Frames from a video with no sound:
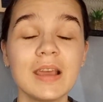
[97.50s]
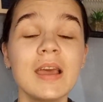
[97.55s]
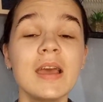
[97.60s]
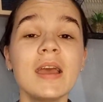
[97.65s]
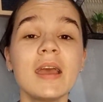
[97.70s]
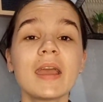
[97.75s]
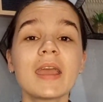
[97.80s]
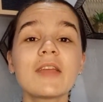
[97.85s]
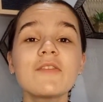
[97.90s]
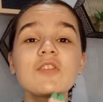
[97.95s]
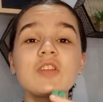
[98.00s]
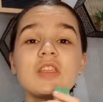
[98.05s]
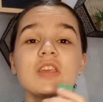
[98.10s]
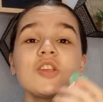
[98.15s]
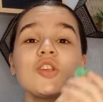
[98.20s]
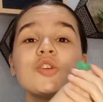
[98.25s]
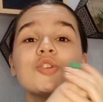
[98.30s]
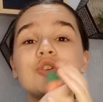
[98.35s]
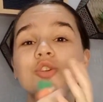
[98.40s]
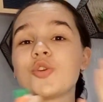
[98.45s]
Everything
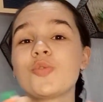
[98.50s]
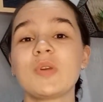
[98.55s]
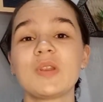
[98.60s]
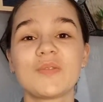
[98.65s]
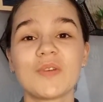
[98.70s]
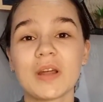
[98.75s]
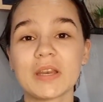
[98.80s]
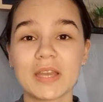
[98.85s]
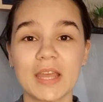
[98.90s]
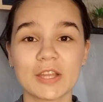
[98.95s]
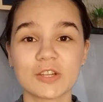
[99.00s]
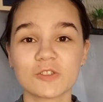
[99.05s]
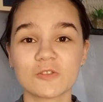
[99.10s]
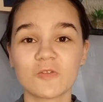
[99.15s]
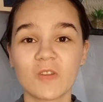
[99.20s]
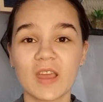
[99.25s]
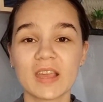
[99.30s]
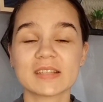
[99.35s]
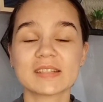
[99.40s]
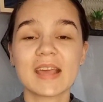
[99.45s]
you do in foundation
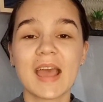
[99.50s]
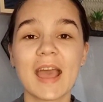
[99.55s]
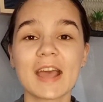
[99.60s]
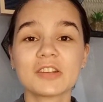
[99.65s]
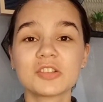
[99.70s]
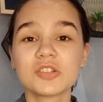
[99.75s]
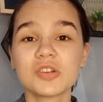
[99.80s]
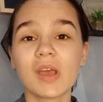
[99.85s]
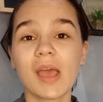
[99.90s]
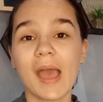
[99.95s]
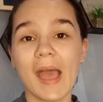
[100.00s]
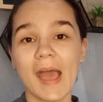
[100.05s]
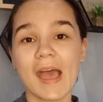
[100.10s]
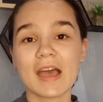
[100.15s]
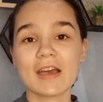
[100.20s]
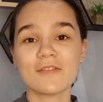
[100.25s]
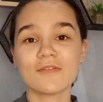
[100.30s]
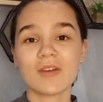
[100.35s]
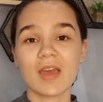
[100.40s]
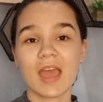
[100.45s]
phase has to
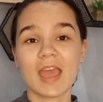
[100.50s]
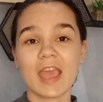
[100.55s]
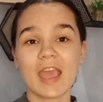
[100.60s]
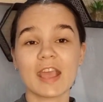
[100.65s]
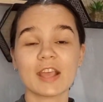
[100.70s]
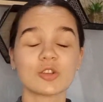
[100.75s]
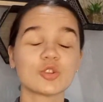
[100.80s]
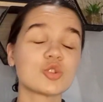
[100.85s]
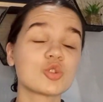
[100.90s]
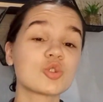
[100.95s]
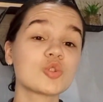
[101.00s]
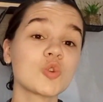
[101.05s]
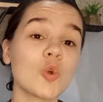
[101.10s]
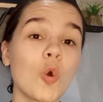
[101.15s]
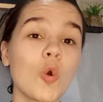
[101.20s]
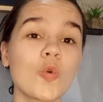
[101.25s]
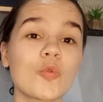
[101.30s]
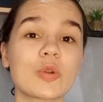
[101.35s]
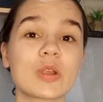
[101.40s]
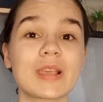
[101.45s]
have a
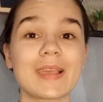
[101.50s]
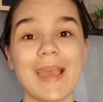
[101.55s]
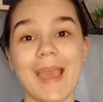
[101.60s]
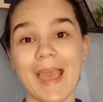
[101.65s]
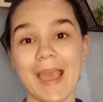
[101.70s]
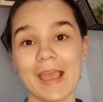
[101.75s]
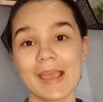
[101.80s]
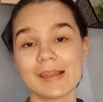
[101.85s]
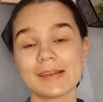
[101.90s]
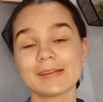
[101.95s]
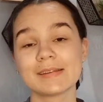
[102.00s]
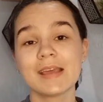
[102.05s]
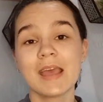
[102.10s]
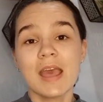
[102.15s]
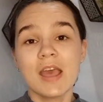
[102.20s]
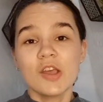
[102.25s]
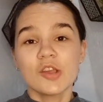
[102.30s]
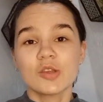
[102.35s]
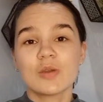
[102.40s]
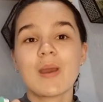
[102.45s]
story, and
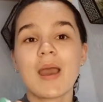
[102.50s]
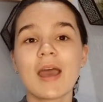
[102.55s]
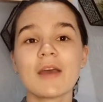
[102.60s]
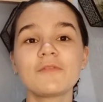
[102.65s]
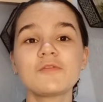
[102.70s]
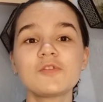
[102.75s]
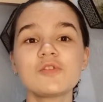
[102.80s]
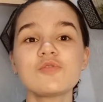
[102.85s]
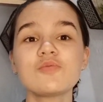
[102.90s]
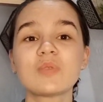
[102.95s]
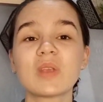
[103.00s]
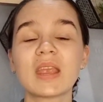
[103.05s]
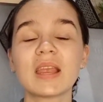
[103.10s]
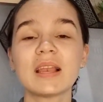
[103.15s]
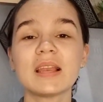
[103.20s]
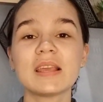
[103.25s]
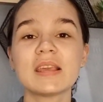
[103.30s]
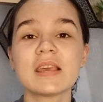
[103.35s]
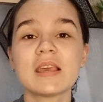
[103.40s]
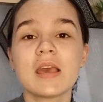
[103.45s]
you have to
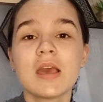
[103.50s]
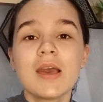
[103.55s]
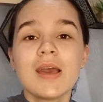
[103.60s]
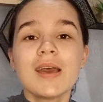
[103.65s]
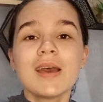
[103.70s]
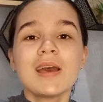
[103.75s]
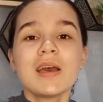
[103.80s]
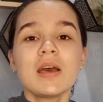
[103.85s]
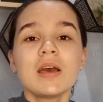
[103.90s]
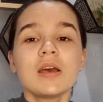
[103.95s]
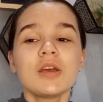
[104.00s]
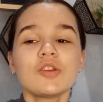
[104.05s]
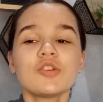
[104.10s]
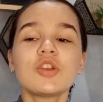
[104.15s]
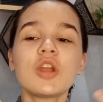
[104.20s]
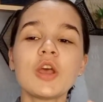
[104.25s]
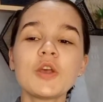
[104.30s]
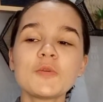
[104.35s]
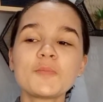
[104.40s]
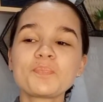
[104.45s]
really,
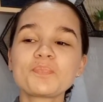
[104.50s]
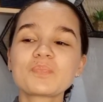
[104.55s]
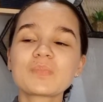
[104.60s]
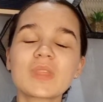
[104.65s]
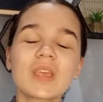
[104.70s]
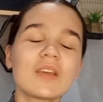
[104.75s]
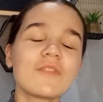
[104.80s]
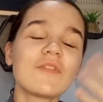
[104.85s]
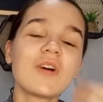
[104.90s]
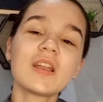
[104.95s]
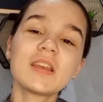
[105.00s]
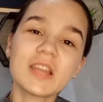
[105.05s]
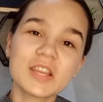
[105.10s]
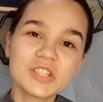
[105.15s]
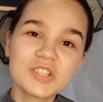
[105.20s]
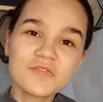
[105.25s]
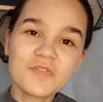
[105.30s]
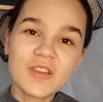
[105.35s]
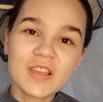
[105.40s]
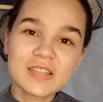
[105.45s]

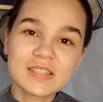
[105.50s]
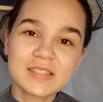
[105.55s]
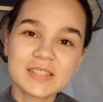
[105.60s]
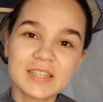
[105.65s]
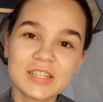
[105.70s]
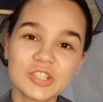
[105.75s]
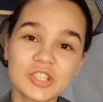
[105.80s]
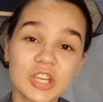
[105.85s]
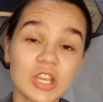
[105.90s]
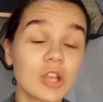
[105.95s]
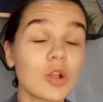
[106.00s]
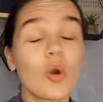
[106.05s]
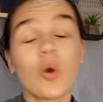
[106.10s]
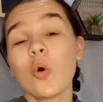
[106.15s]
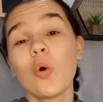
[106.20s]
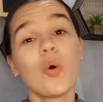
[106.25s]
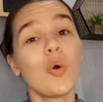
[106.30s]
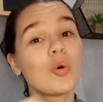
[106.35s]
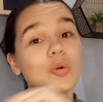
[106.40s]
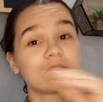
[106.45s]
foundation phase teaching, or
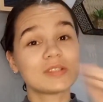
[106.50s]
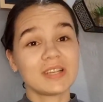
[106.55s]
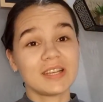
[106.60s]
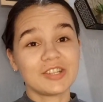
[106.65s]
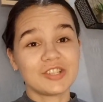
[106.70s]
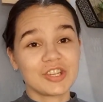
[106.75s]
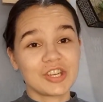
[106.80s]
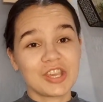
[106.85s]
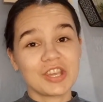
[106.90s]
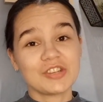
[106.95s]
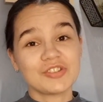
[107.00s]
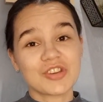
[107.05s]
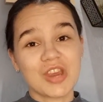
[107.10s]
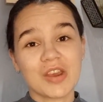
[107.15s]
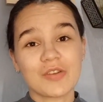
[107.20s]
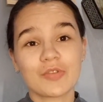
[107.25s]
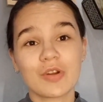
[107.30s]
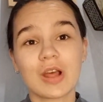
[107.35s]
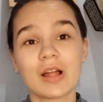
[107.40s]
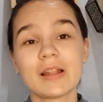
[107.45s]
all teaching in
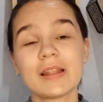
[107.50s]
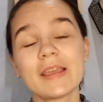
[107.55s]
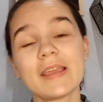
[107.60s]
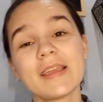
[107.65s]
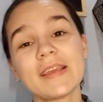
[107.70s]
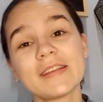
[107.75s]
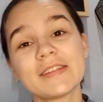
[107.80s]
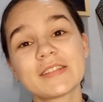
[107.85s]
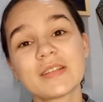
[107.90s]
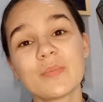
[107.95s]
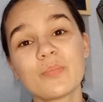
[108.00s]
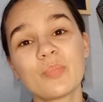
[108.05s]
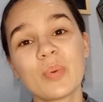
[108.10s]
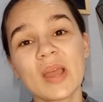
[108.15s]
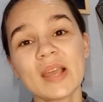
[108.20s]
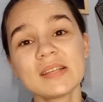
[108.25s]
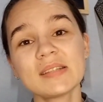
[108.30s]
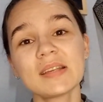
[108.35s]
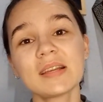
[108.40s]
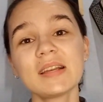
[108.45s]
general, is
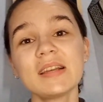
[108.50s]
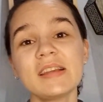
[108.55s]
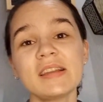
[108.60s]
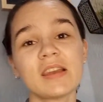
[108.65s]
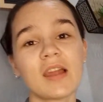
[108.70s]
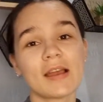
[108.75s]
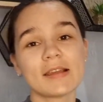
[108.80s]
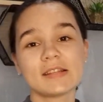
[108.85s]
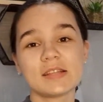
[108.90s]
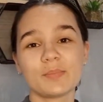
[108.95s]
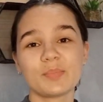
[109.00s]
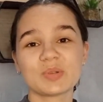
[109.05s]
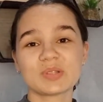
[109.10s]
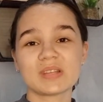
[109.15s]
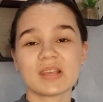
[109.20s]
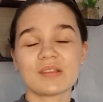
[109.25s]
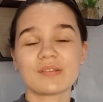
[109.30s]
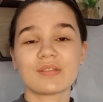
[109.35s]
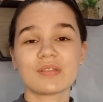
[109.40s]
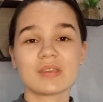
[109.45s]
basically
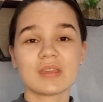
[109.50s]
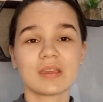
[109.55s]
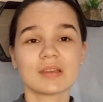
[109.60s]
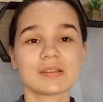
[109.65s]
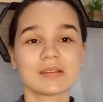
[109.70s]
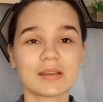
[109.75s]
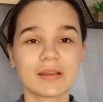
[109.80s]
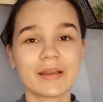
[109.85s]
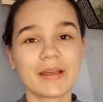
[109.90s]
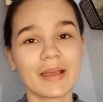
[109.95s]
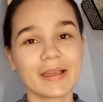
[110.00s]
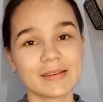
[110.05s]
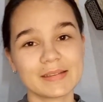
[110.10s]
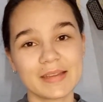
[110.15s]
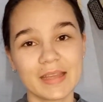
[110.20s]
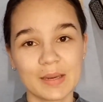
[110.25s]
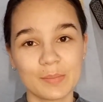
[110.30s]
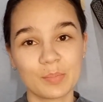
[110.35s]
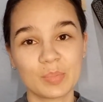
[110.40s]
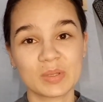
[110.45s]
90% theatre and
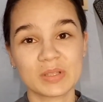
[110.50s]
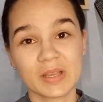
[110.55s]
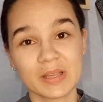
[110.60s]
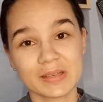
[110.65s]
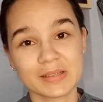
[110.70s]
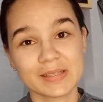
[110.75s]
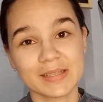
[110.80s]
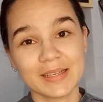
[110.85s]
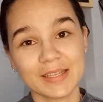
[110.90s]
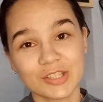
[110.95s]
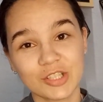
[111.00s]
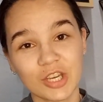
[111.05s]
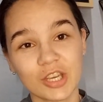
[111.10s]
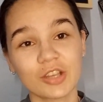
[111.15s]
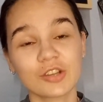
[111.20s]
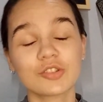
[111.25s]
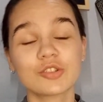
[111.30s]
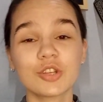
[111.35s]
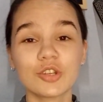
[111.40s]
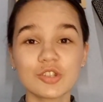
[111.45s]
10%
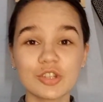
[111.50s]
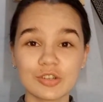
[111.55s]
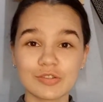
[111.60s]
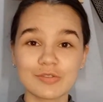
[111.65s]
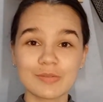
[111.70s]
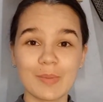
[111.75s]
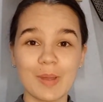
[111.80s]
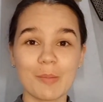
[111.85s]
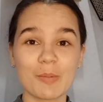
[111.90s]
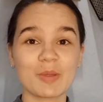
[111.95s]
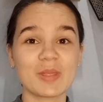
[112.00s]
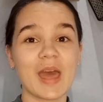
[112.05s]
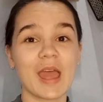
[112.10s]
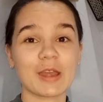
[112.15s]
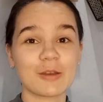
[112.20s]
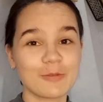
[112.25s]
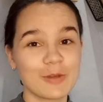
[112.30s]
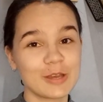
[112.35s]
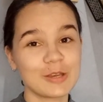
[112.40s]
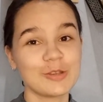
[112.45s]
teaching. So just remember
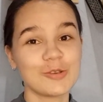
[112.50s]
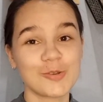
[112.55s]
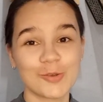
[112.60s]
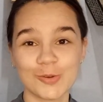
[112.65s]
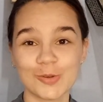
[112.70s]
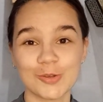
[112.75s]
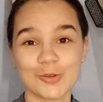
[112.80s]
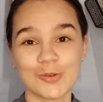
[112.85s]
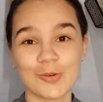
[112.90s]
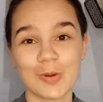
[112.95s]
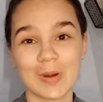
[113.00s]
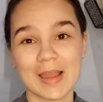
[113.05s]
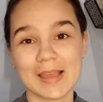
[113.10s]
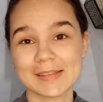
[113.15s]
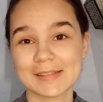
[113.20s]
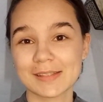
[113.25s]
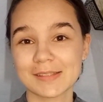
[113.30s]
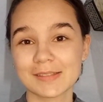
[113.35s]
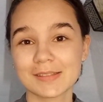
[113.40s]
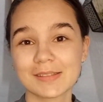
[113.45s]
that when you do your
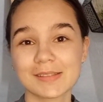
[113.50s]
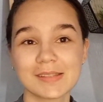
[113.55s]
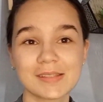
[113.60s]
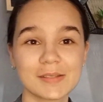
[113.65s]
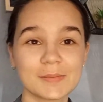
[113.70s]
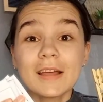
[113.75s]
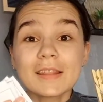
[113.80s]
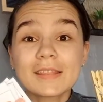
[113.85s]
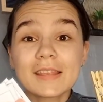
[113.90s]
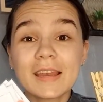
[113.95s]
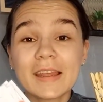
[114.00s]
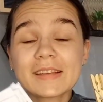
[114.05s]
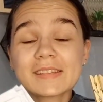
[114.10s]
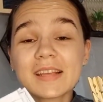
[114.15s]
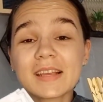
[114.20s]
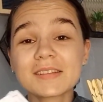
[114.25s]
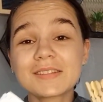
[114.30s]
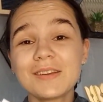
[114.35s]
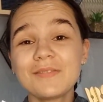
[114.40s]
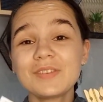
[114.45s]
lessons. The next
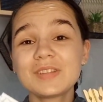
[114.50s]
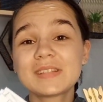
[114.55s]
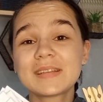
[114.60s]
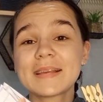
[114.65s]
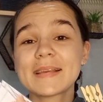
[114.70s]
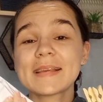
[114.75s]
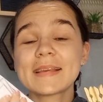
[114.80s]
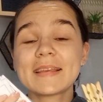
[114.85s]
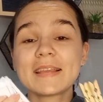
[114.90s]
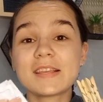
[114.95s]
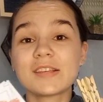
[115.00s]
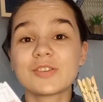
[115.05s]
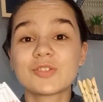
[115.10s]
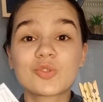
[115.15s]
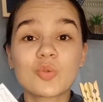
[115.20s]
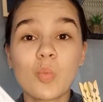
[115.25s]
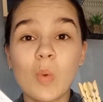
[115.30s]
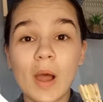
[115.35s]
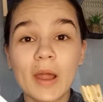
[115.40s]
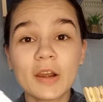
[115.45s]
activity is
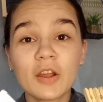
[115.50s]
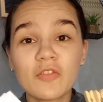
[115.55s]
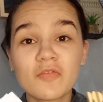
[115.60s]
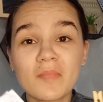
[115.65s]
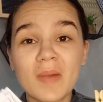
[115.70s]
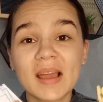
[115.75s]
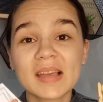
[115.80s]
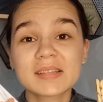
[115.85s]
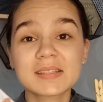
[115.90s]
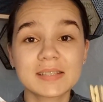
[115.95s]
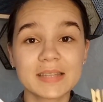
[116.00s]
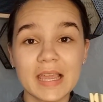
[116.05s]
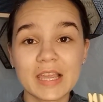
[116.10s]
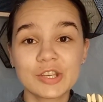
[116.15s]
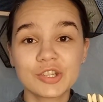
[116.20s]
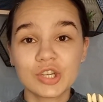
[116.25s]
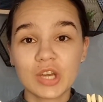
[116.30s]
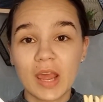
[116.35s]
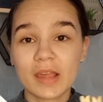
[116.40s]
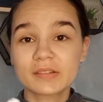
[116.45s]
one of my
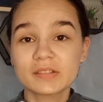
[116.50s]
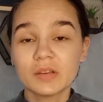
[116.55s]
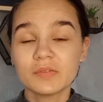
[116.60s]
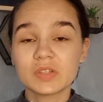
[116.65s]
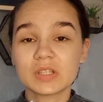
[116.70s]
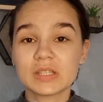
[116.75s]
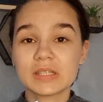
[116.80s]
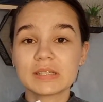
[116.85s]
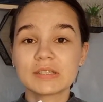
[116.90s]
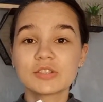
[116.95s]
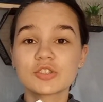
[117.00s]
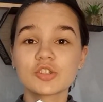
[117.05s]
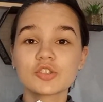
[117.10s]
station activities.